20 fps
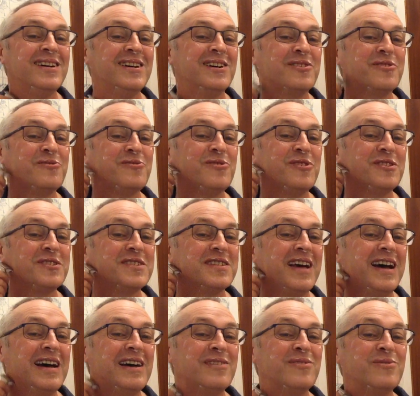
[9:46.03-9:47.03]
across
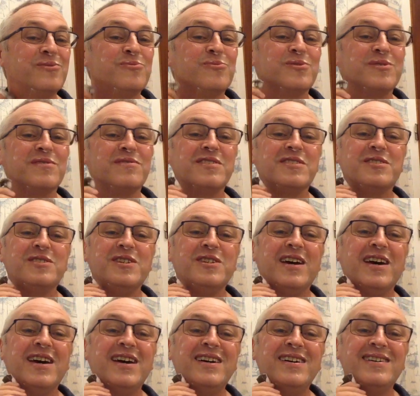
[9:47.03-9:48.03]
the handles of the
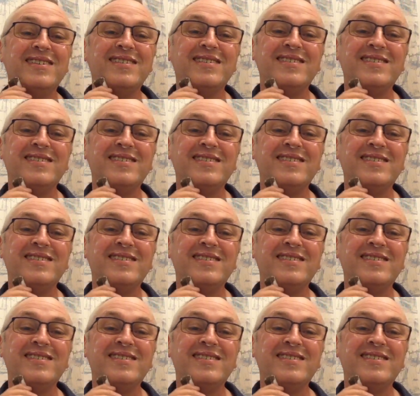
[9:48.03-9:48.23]
chair